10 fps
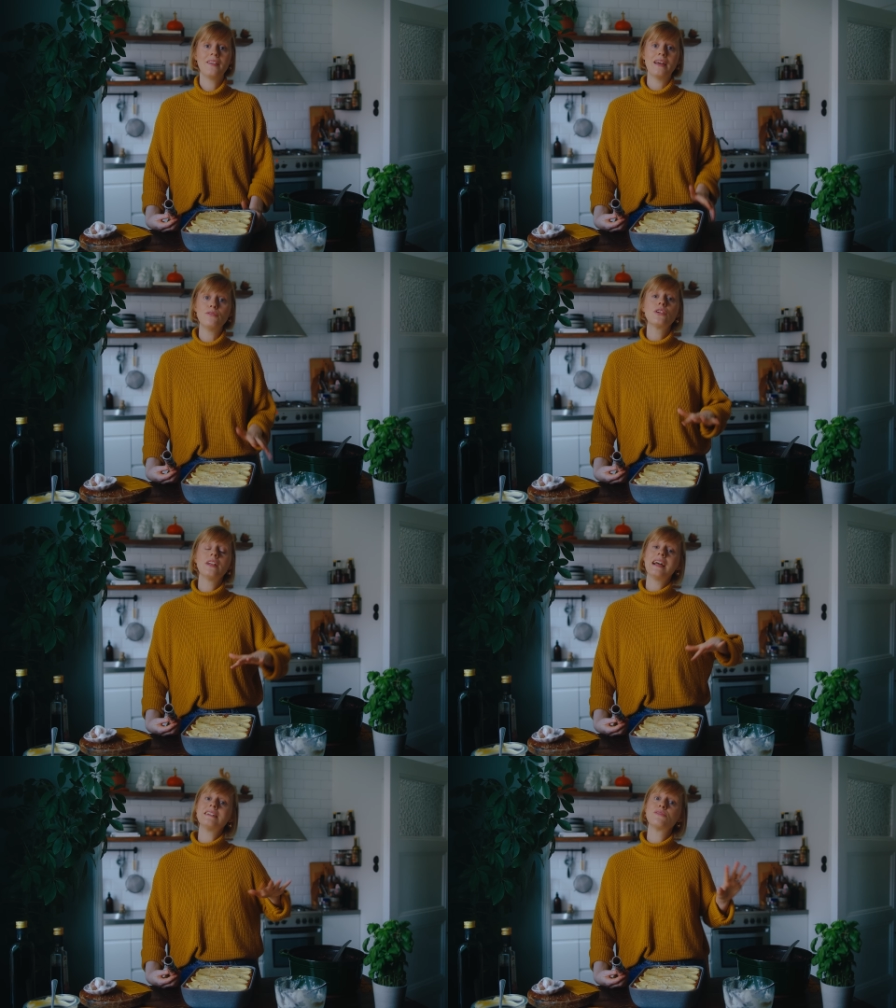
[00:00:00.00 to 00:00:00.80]
Then for
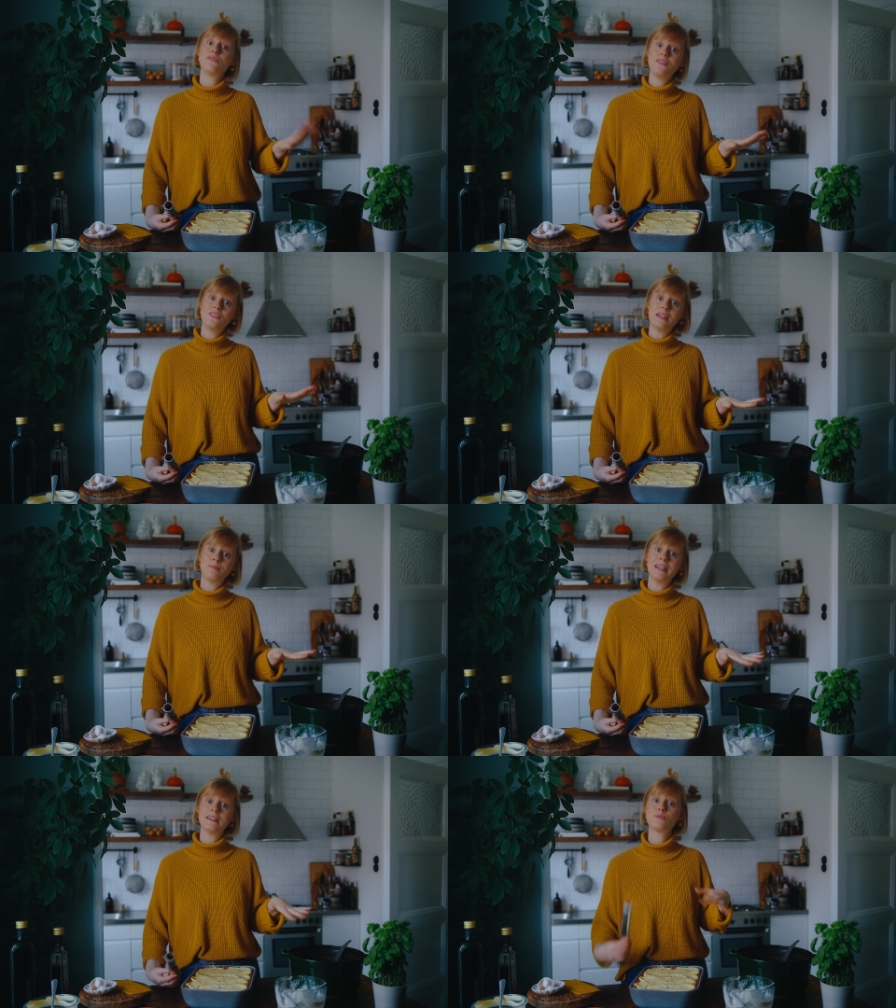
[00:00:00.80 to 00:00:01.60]
the last 15
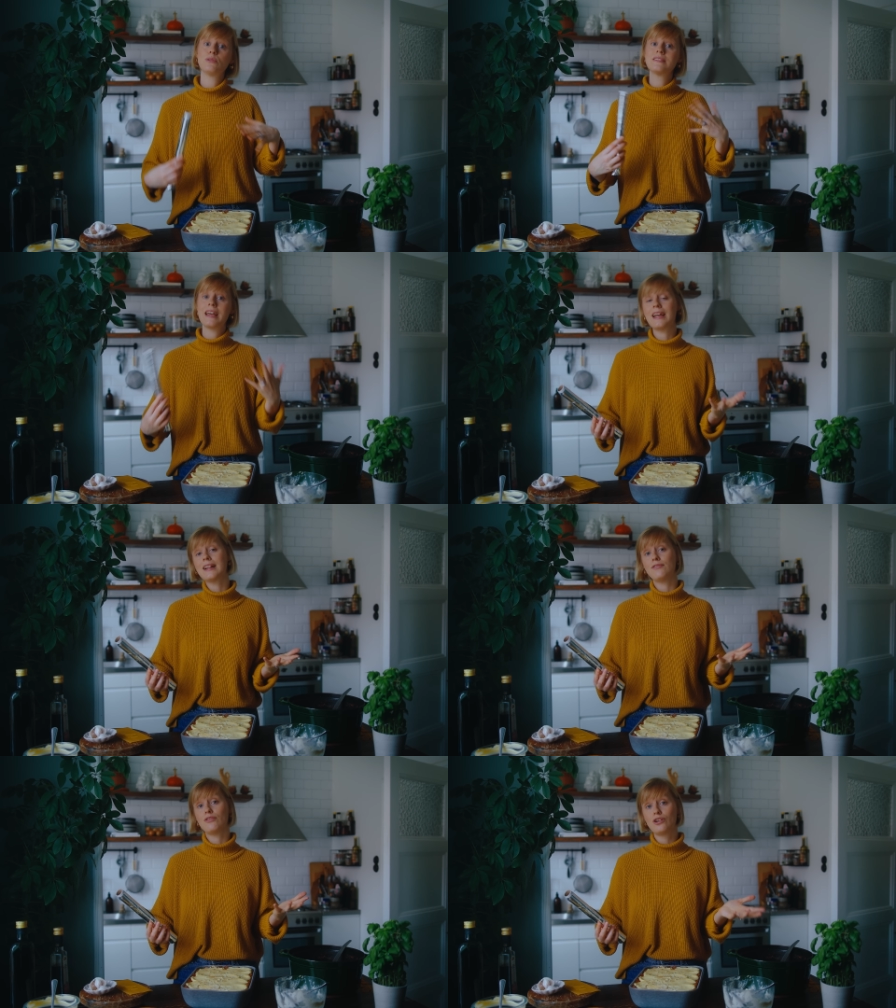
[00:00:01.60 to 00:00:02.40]
minutes, we'll take
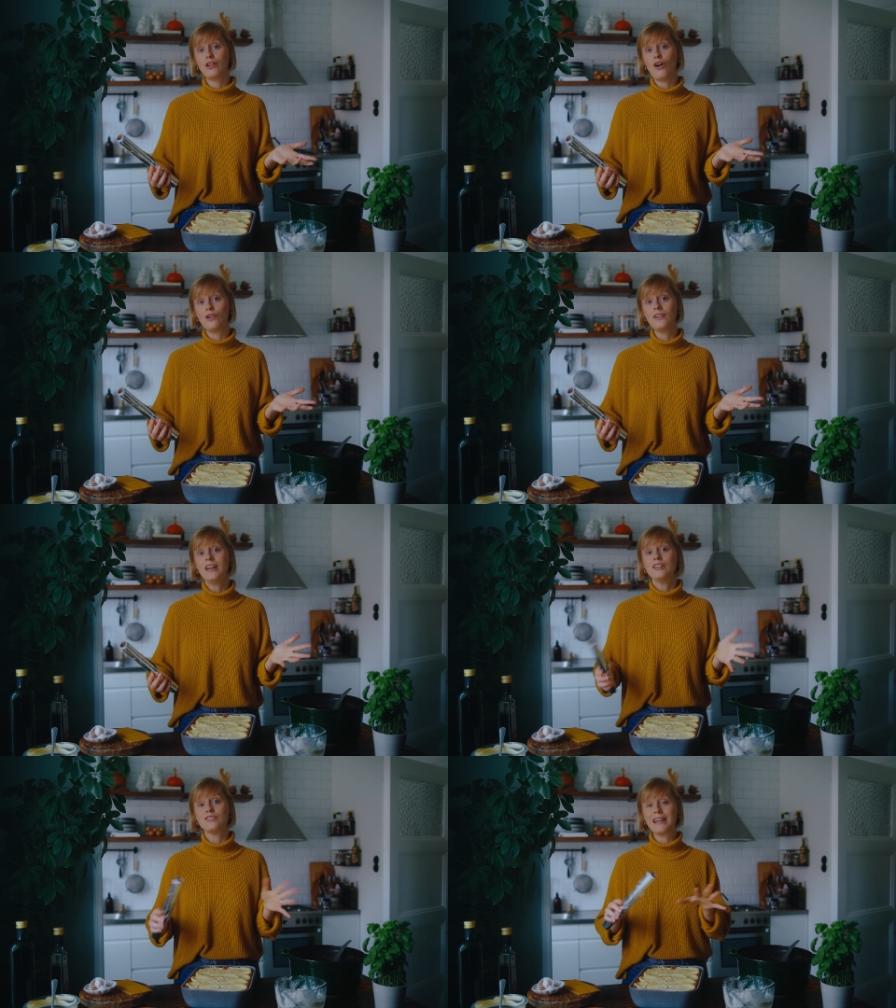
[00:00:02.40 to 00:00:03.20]
the foil off
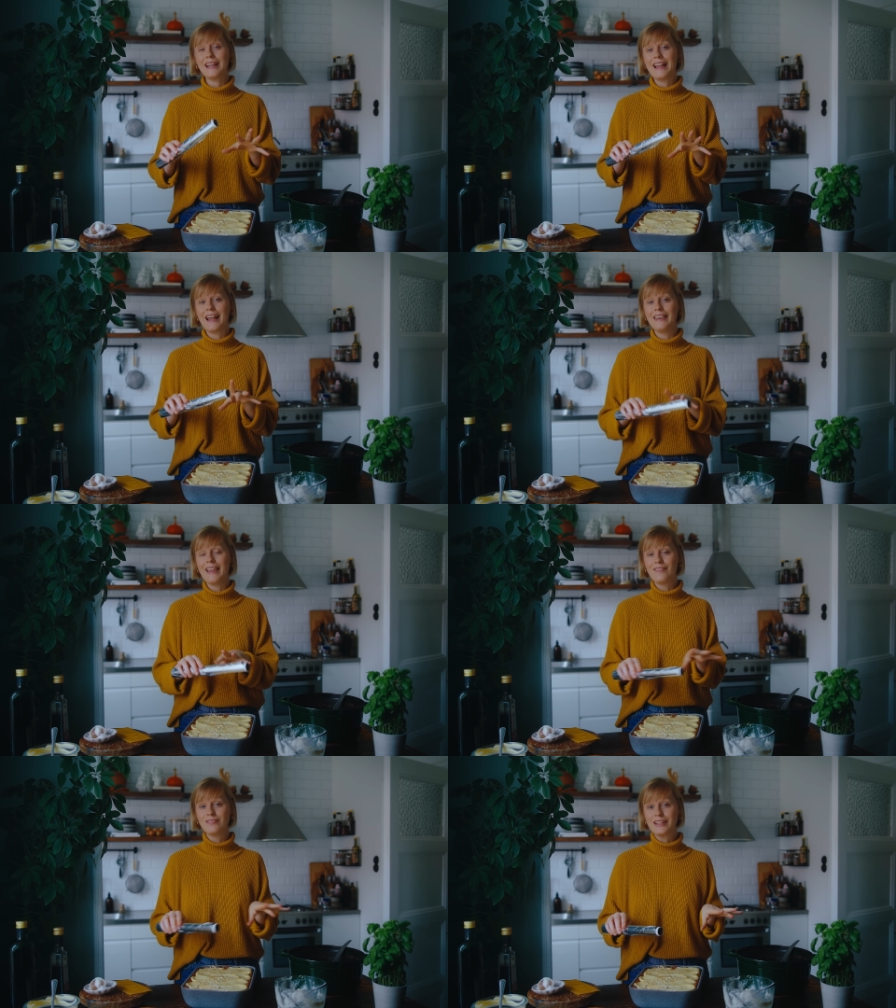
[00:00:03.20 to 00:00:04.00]
to get that
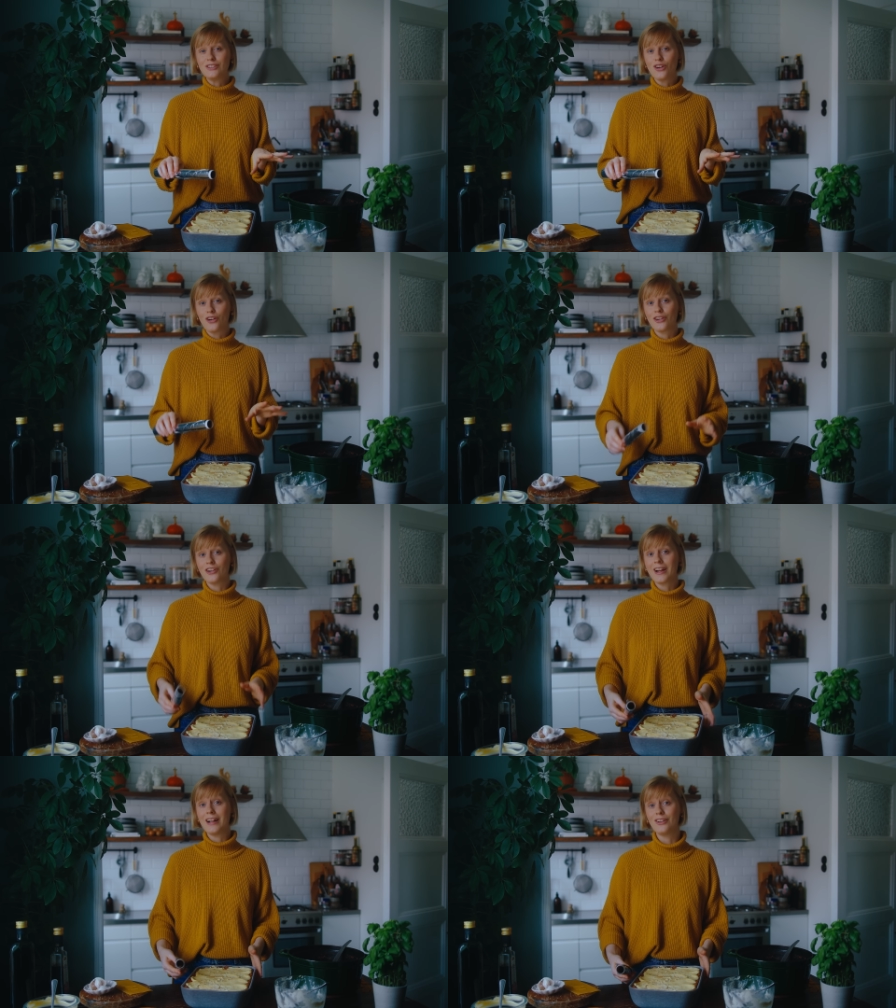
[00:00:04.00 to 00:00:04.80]
lovely darker
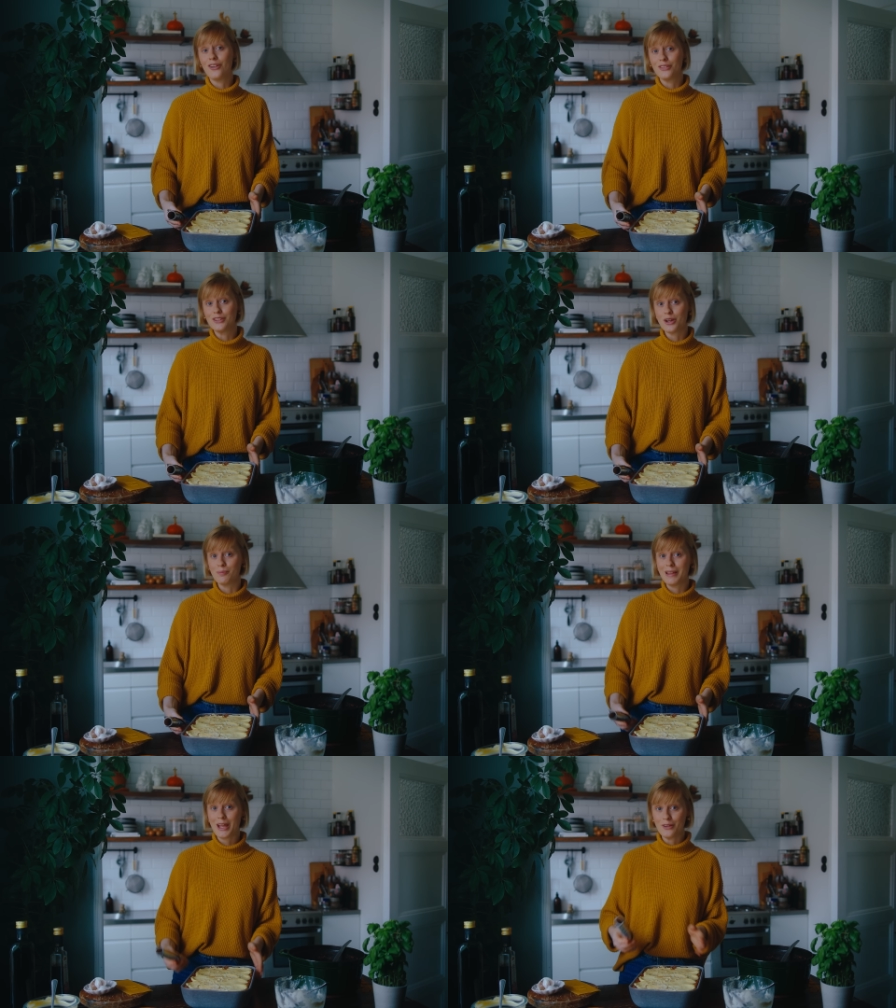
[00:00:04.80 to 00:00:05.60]
color on the
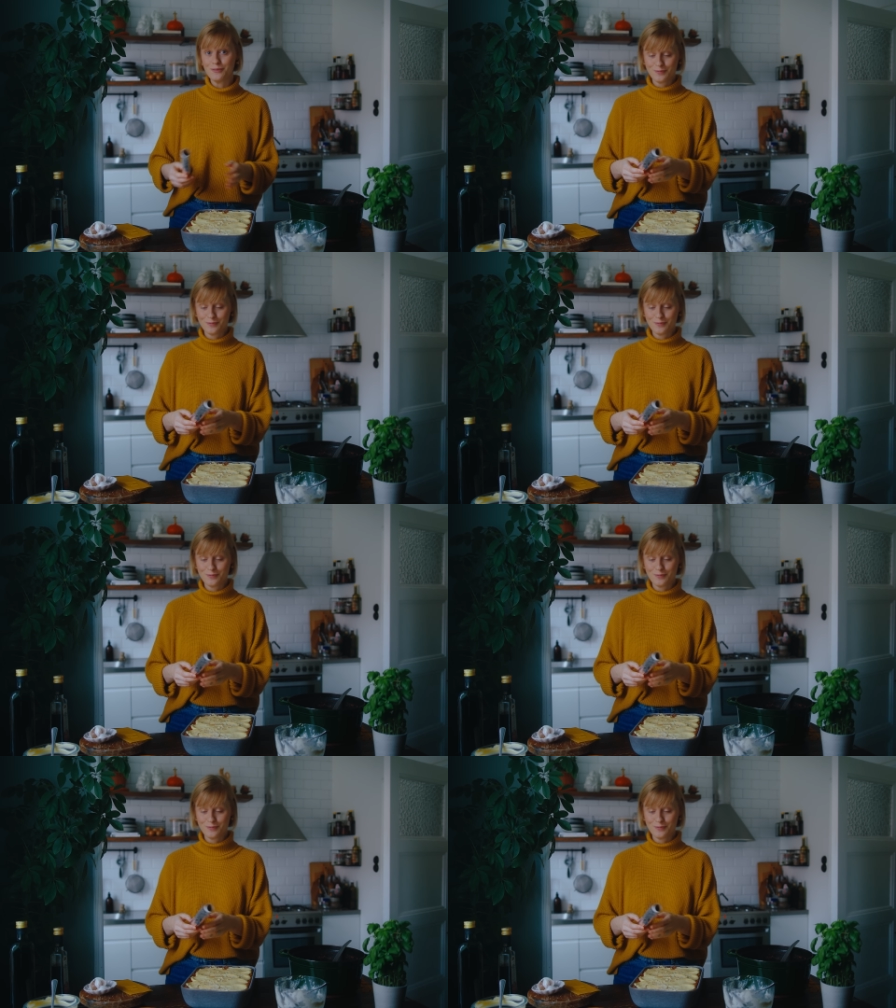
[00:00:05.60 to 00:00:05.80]
top layer.